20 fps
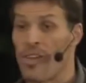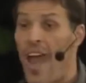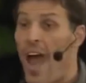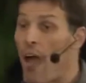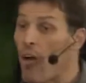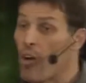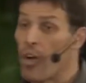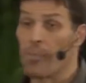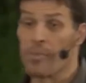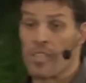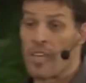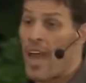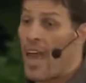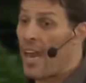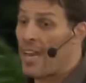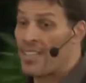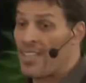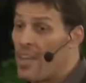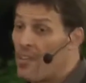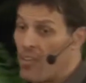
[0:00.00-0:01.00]
of outcomes and
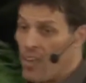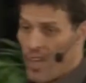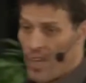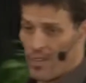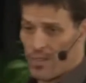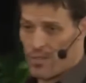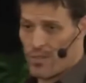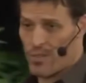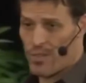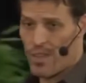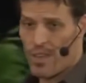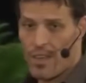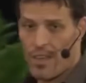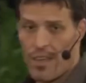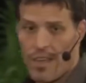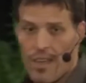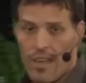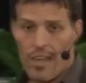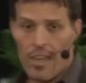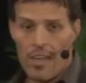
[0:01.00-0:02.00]
not activities,
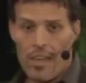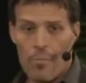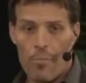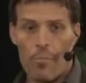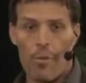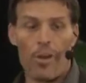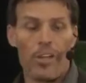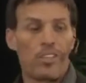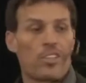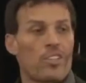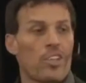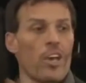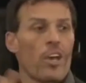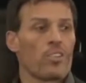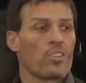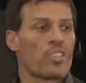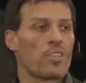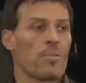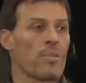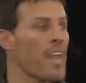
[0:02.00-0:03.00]
pretty
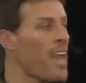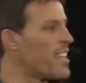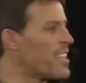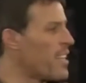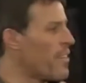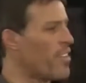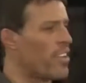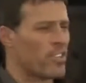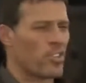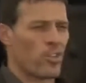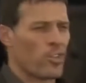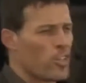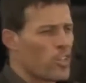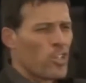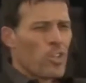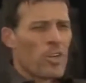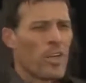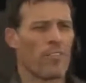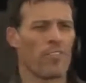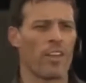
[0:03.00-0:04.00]
soon, some of the activities on your
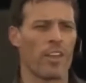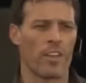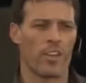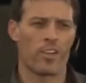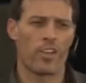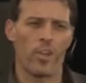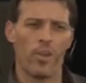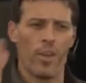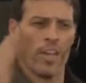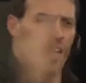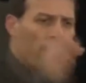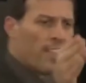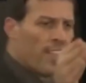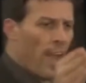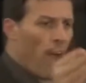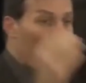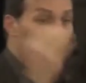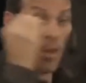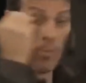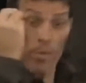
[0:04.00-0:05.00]
list you don't even need to do to get
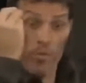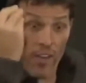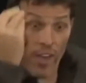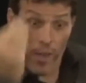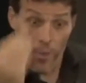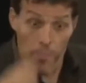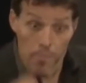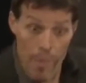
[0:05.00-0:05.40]
the outcome. You find a